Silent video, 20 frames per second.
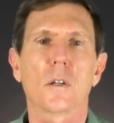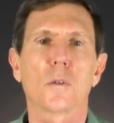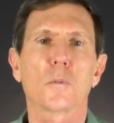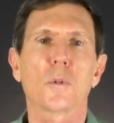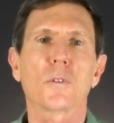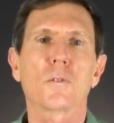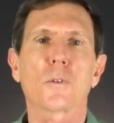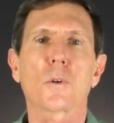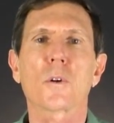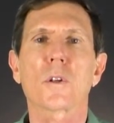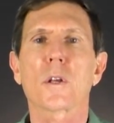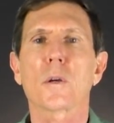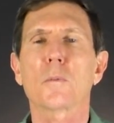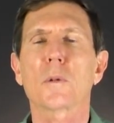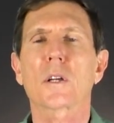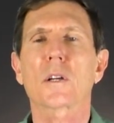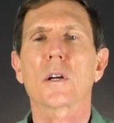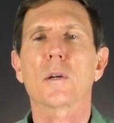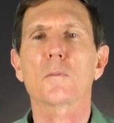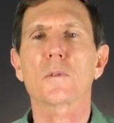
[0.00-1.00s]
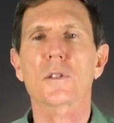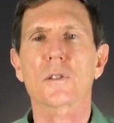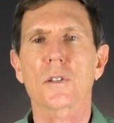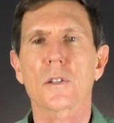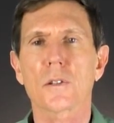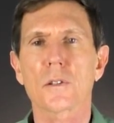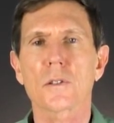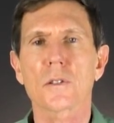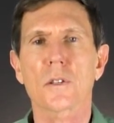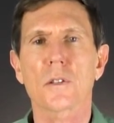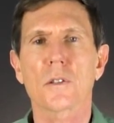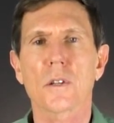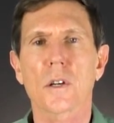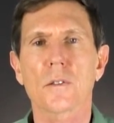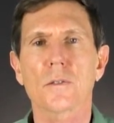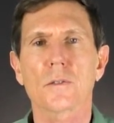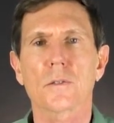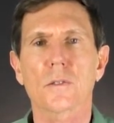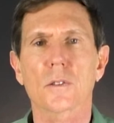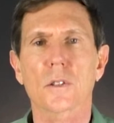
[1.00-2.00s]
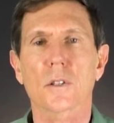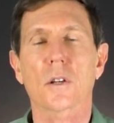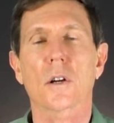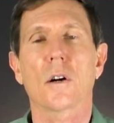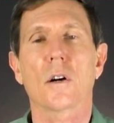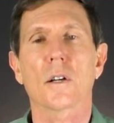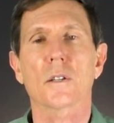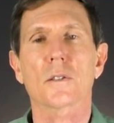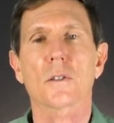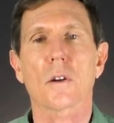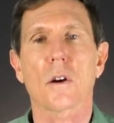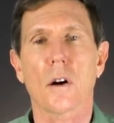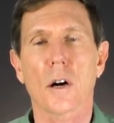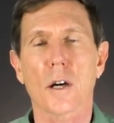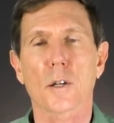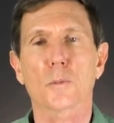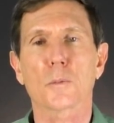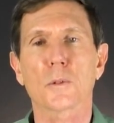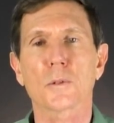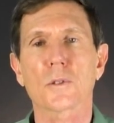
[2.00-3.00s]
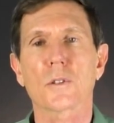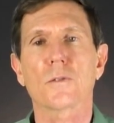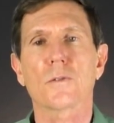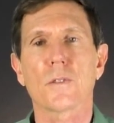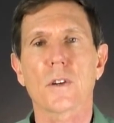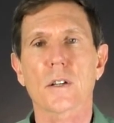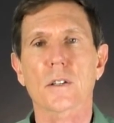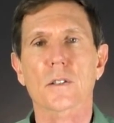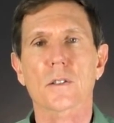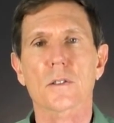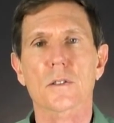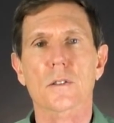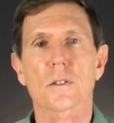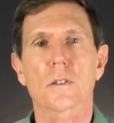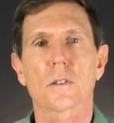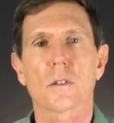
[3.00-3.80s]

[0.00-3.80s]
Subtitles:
before they become serious enough to cause audible defects.